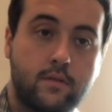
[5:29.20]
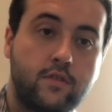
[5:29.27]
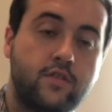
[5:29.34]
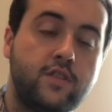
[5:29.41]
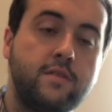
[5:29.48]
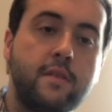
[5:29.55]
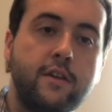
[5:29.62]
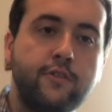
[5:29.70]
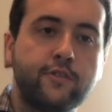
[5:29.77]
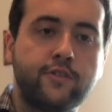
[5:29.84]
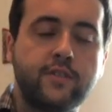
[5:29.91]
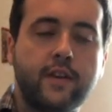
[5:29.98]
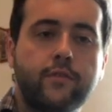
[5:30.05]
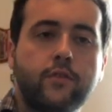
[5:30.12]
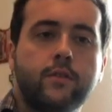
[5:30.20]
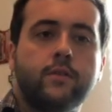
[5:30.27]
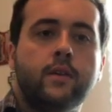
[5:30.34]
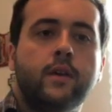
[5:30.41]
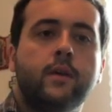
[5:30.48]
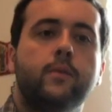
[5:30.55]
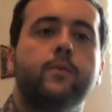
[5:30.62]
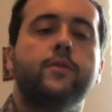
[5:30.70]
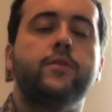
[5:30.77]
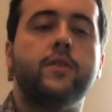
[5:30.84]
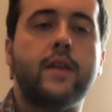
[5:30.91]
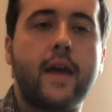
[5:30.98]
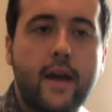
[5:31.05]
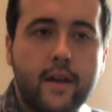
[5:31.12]
C major 7 with
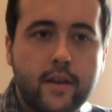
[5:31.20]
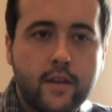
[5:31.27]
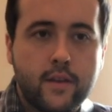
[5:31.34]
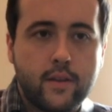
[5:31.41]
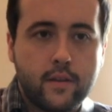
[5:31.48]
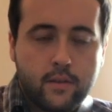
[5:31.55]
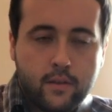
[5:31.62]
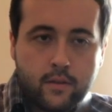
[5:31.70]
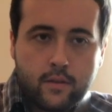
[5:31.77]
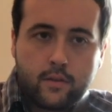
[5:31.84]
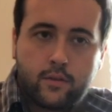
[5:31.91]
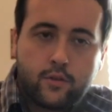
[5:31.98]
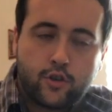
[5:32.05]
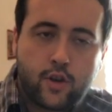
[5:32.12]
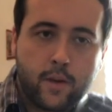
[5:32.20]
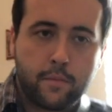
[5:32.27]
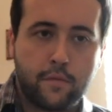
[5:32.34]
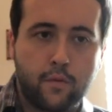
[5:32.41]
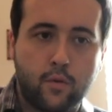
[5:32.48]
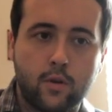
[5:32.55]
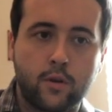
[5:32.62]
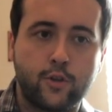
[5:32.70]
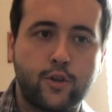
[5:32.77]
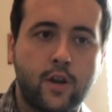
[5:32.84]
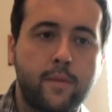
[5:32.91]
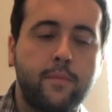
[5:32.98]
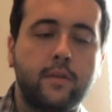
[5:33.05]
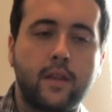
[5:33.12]
an added sharp 4 or
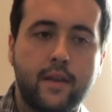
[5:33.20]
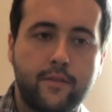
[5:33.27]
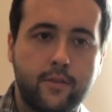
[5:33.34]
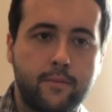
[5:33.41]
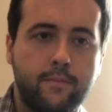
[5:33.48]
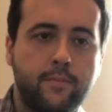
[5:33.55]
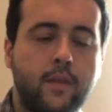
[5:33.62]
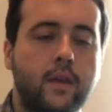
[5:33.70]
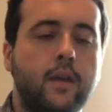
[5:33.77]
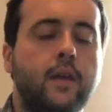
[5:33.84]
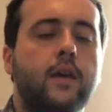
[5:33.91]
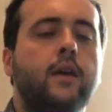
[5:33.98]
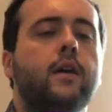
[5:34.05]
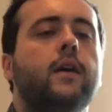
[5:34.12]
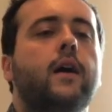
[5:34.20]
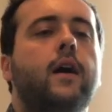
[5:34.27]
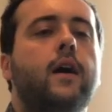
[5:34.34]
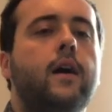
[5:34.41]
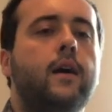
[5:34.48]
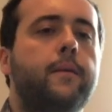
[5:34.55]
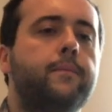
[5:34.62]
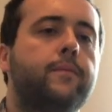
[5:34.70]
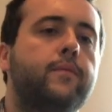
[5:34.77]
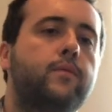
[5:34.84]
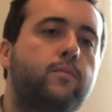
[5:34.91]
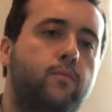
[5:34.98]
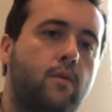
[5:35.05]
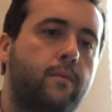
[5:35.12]
sharp 11,
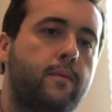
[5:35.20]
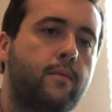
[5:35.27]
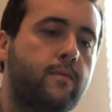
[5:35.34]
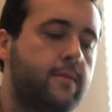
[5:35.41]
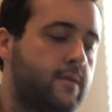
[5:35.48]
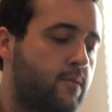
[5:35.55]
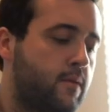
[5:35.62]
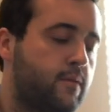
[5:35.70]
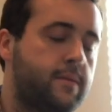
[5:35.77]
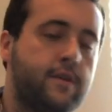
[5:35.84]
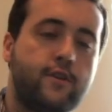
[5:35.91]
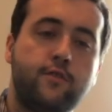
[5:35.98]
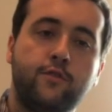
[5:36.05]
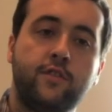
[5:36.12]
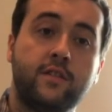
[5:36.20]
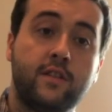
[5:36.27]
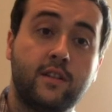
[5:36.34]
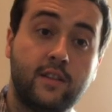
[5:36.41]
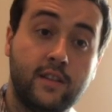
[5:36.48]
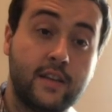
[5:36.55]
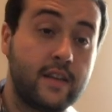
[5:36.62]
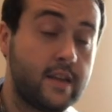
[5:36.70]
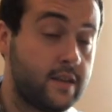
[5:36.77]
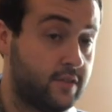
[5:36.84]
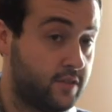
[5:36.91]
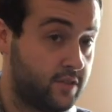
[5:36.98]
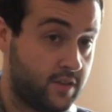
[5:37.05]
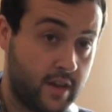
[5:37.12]
what we would be using the
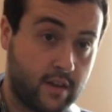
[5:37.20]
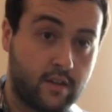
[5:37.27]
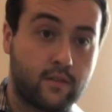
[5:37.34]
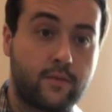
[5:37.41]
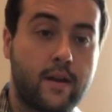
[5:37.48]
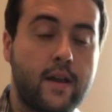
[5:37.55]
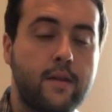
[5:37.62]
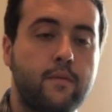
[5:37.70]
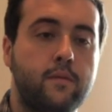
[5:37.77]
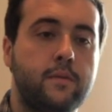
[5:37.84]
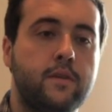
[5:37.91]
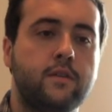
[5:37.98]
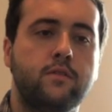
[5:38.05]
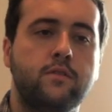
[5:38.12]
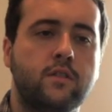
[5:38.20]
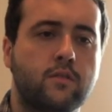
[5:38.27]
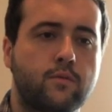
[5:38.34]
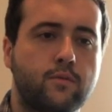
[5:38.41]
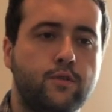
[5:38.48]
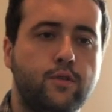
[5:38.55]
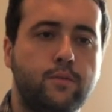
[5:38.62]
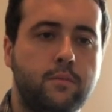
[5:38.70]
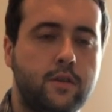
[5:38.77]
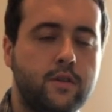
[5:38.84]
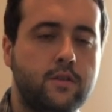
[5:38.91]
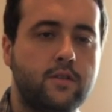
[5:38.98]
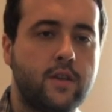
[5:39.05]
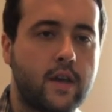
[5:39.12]
Lydian scale, right? We'd be using root,
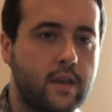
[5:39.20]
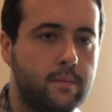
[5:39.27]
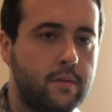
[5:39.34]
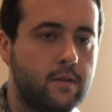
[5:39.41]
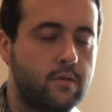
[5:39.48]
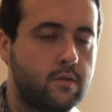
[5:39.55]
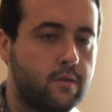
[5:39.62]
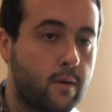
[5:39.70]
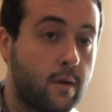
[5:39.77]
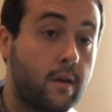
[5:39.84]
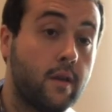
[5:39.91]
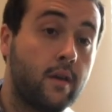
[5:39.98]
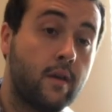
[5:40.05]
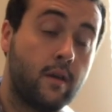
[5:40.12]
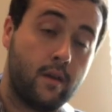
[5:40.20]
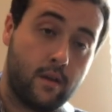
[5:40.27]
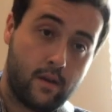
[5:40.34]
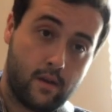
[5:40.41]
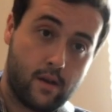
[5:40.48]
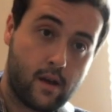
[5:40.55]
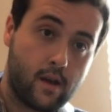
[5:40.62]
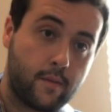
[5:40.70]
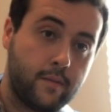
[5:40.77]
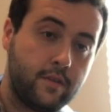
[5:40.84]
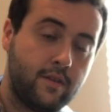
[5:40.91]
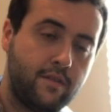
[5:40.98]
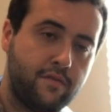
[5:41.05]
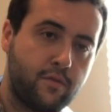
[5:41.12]
major 2nd, major 3rd,
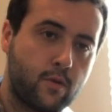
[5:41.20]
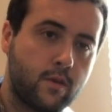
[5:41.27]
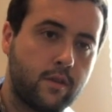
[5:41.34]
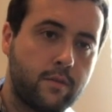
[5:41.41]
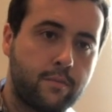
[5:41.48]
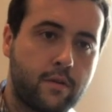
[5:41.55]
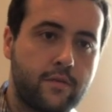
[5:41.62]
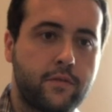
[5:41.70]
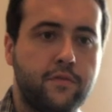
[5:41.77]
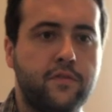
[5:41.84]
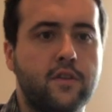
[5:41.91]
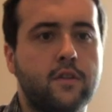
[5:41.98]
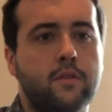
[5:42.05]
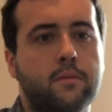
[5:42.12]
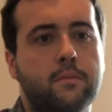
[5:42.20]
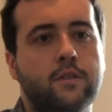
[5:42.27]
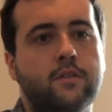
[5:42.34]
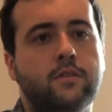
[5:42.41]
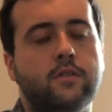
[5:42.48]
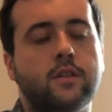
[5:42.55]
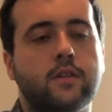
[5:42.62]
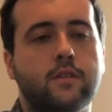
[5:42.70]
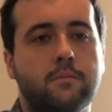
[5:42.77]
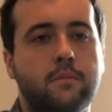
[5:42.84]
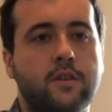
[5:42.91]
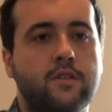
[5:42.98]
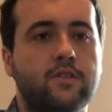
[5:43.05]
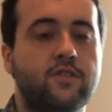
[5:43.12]
augmented 4th, perfect 5th, major 6th, and
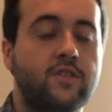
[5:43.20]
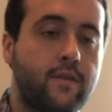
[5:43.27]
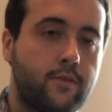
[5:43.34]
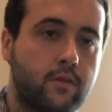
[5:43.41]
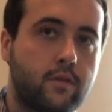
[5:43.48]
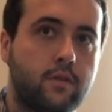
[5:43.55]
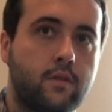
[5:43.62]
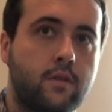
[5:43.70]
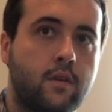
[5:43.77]
major 7th.